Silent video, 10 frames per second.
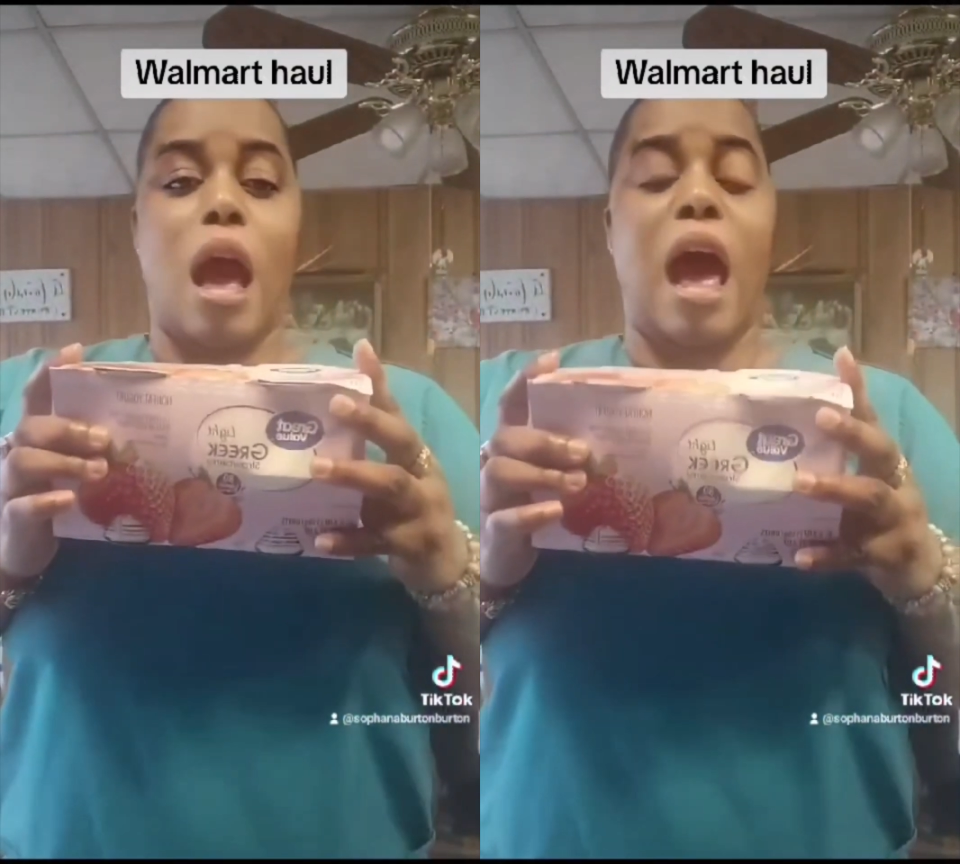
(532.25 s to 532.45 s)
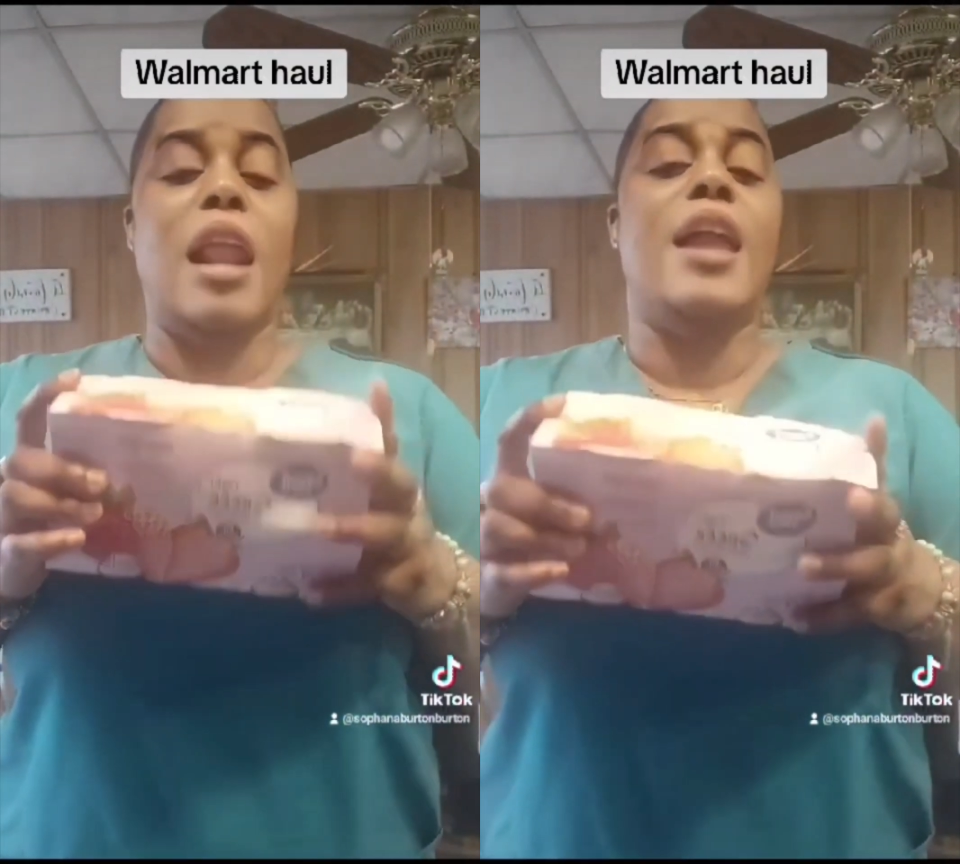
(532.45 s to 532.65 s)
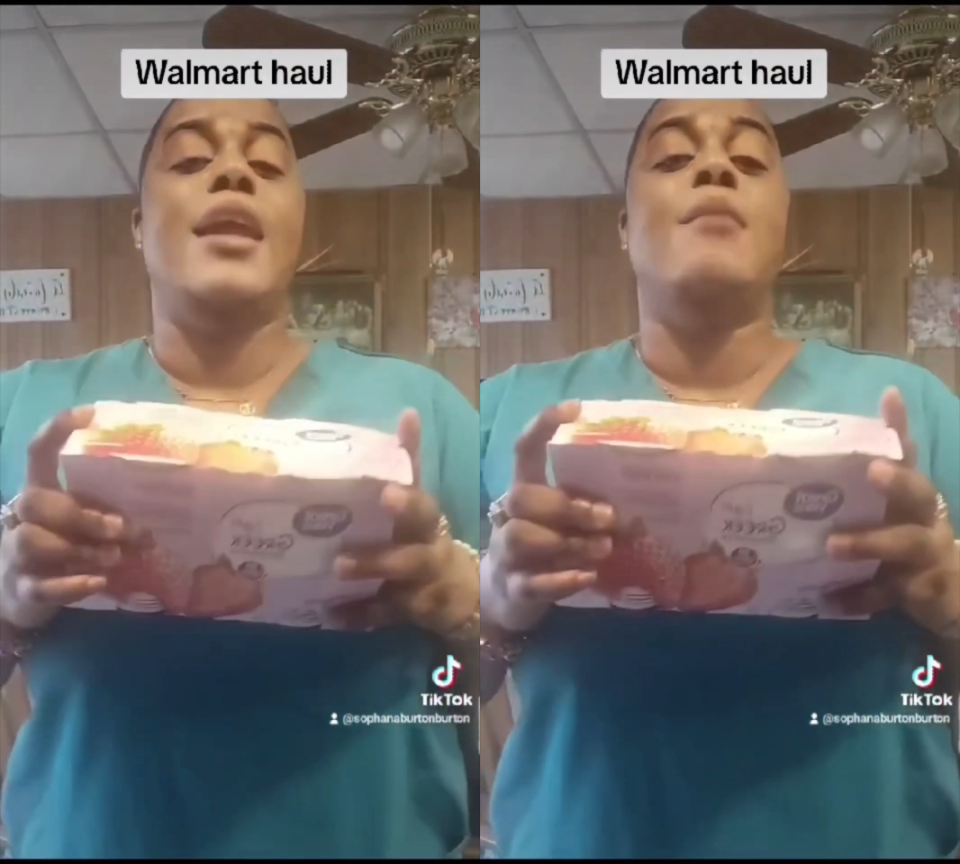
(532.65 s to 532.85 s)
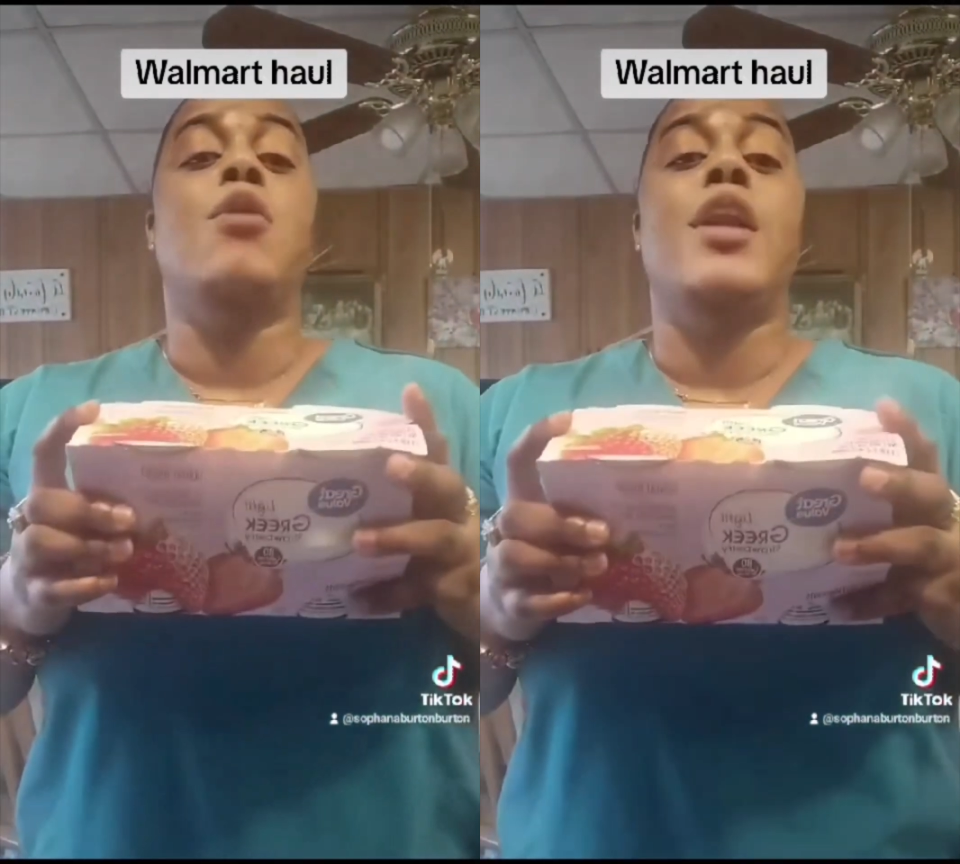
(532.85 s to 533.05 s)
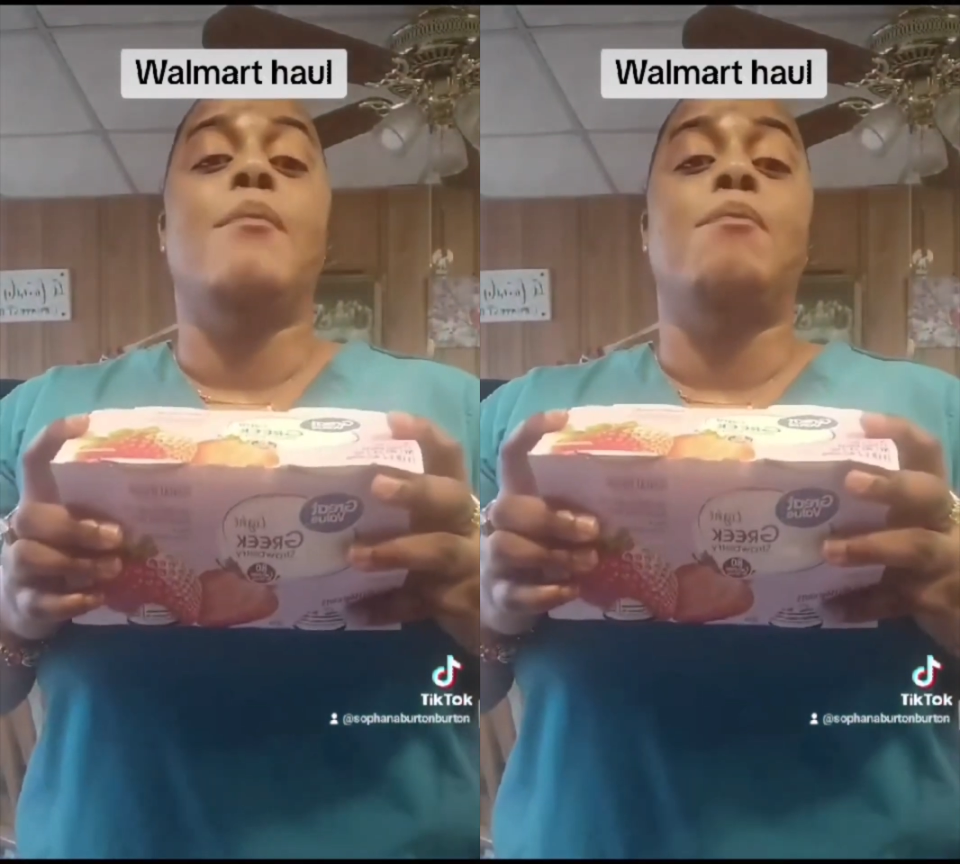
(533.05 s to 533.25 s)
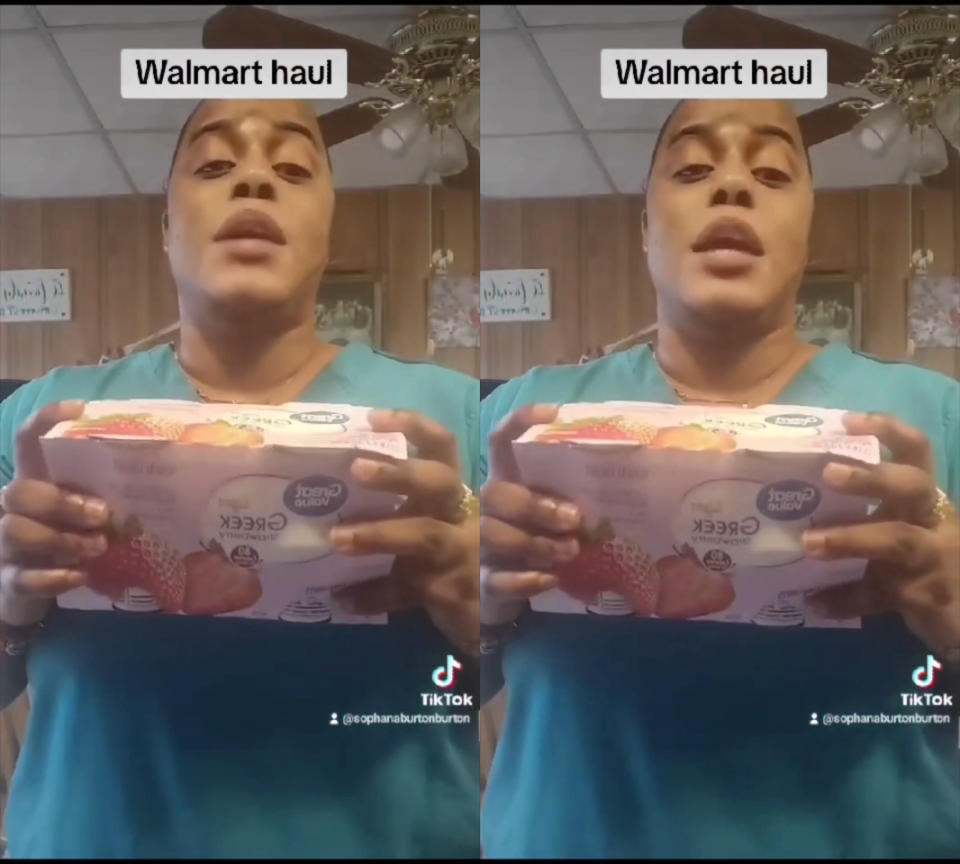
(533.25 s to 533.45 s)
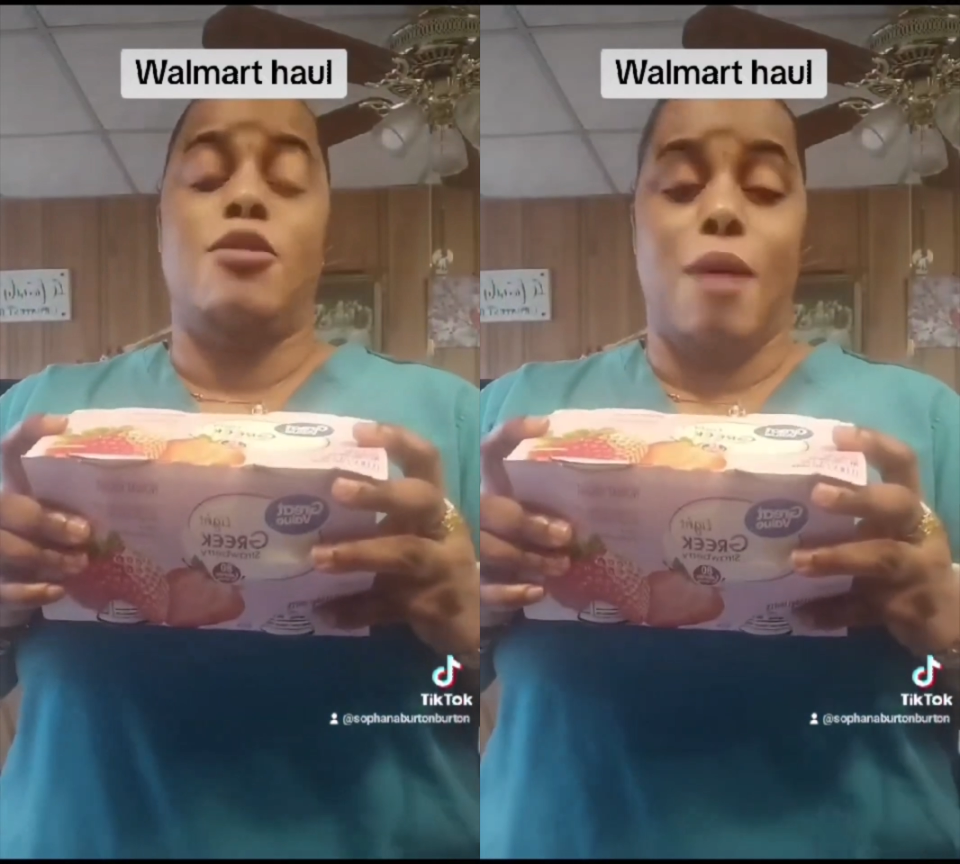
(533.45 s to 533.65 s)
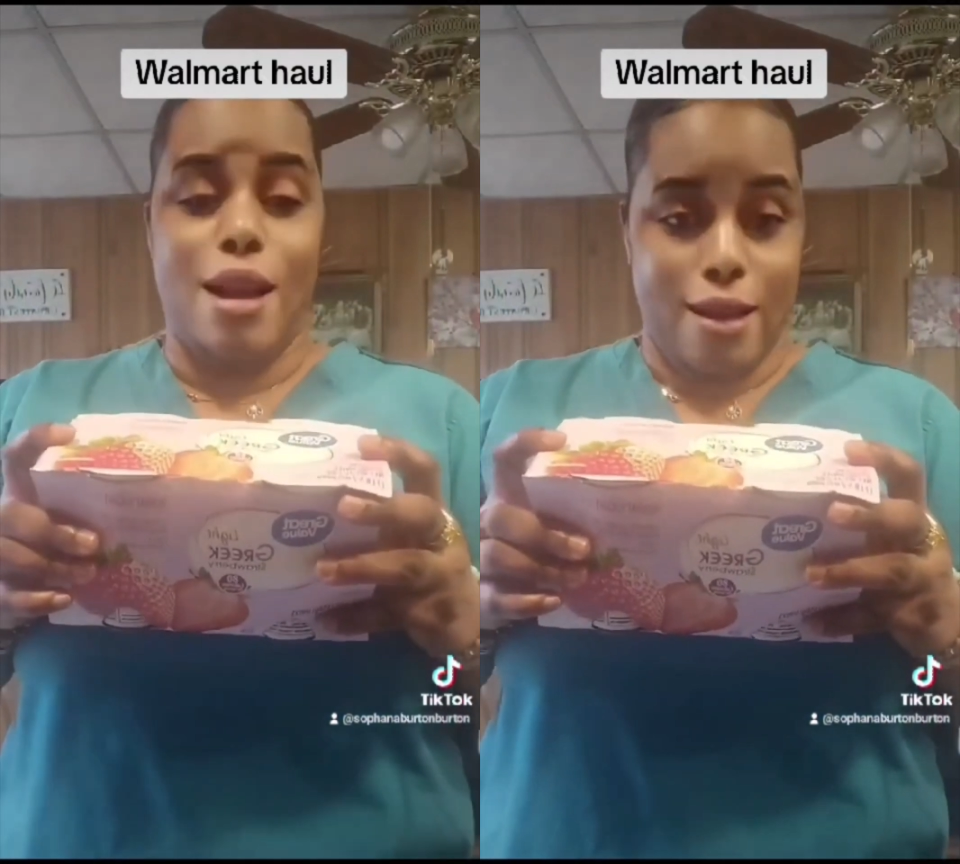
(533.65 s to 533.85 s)
All of them with them
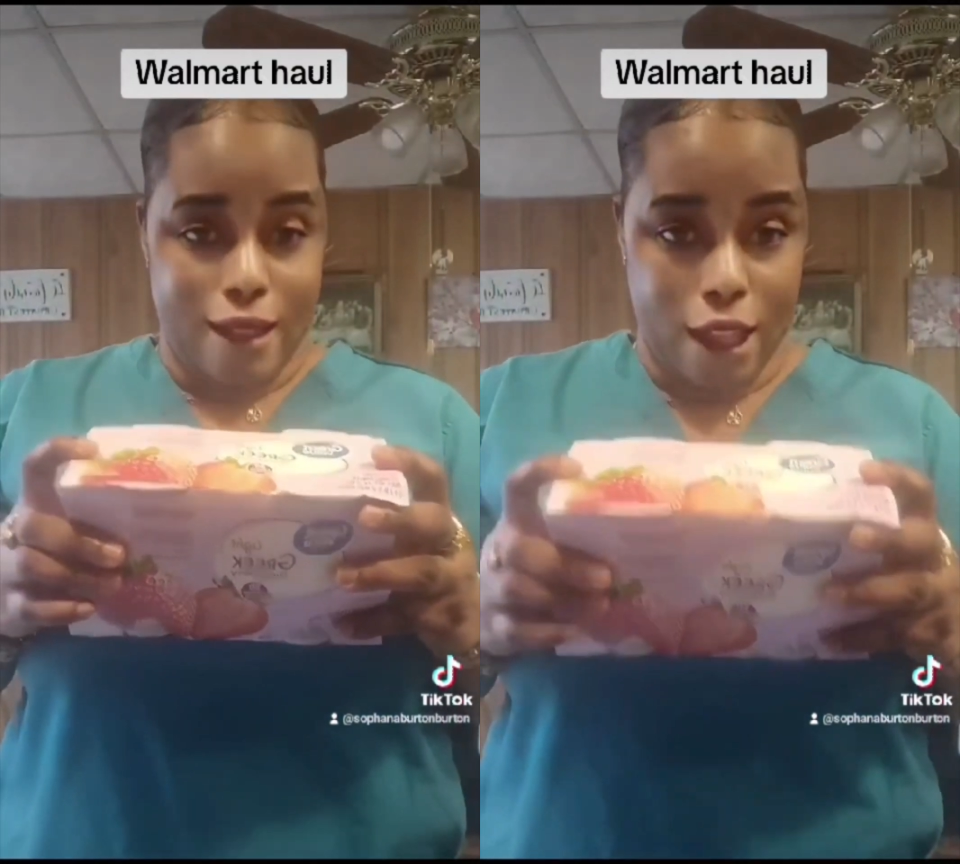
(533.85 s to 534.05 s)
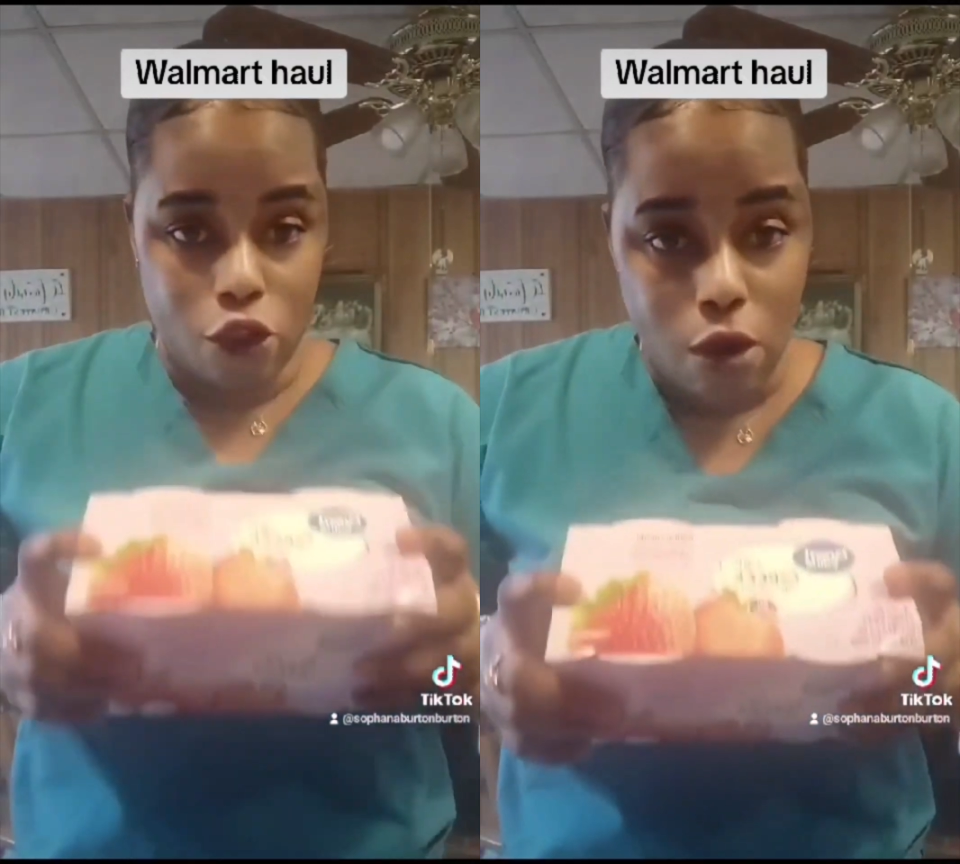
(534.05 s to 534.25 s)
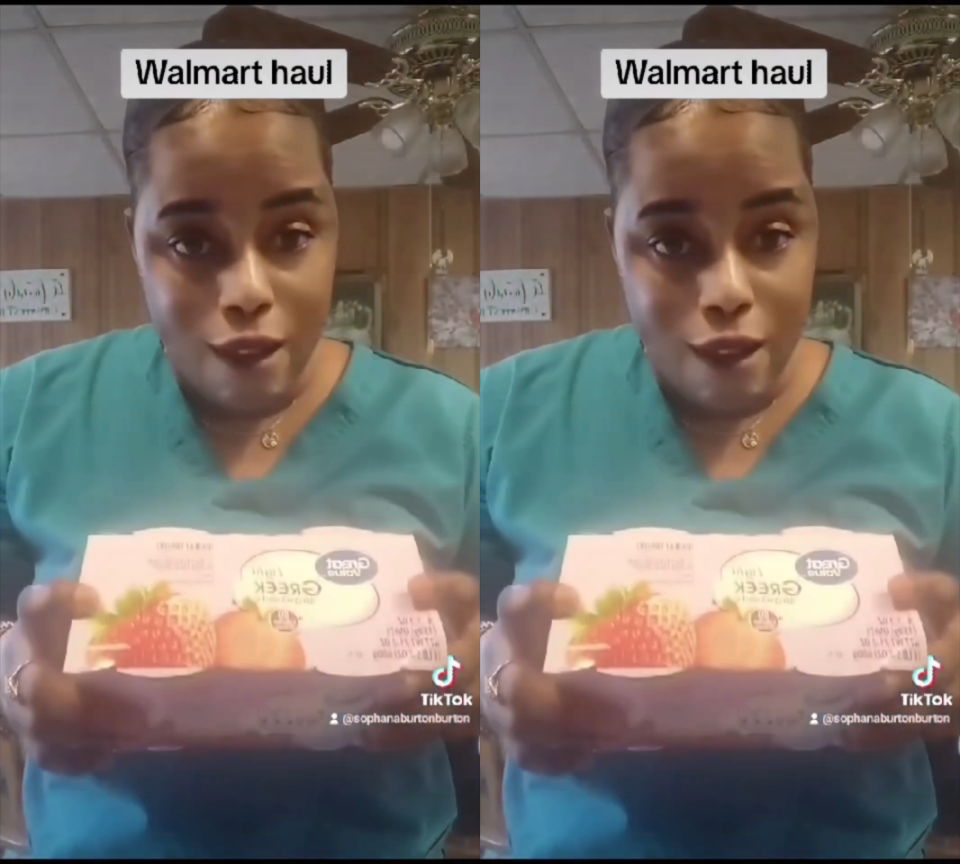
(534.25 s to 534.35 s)
pH balance are true.